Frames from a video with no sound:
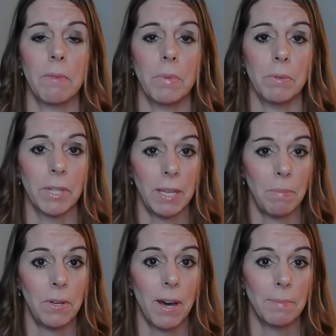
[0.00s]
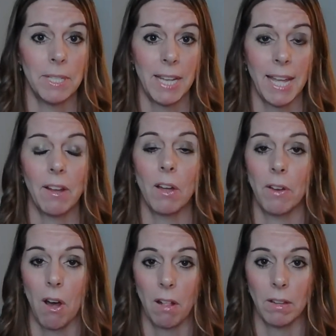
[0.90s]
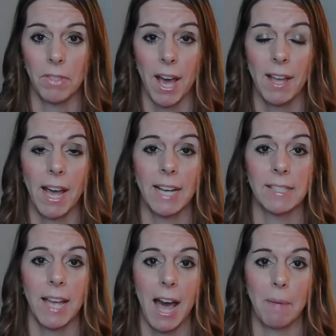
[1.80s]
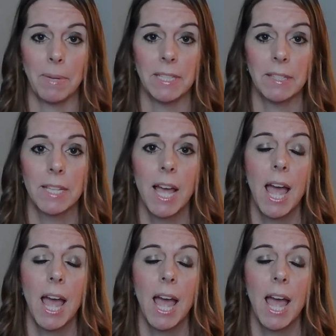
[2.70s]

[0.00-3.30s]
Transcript: And we will keep you up to date on all of that as it happens.